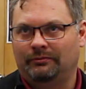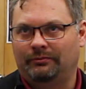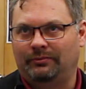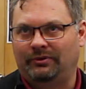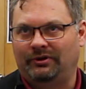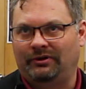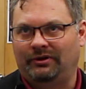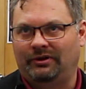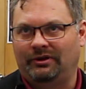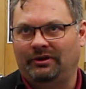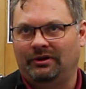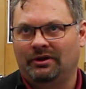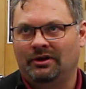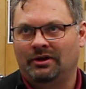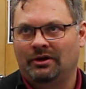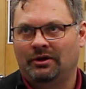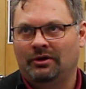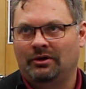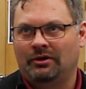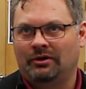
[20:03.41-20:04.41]
be
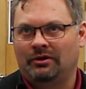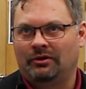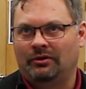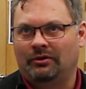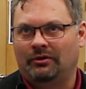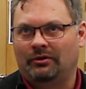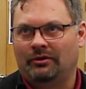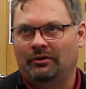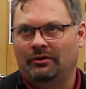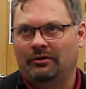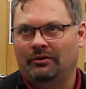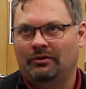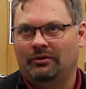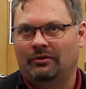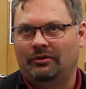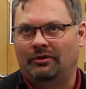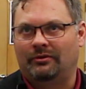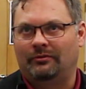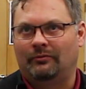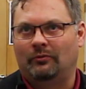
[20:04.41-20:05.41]

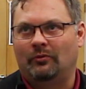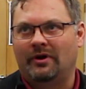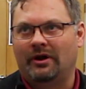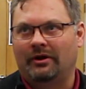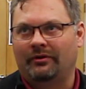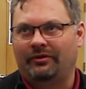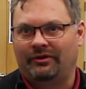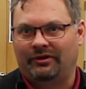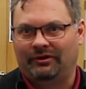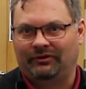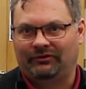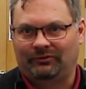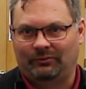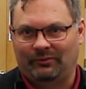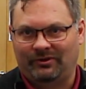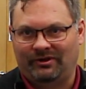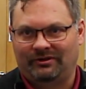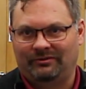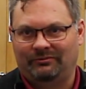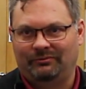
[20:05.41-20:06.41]
the wealthiest
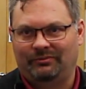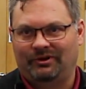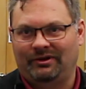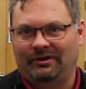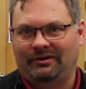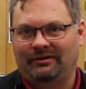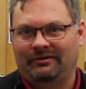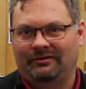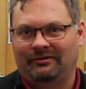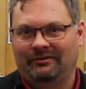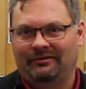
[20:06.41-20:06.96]
we can be,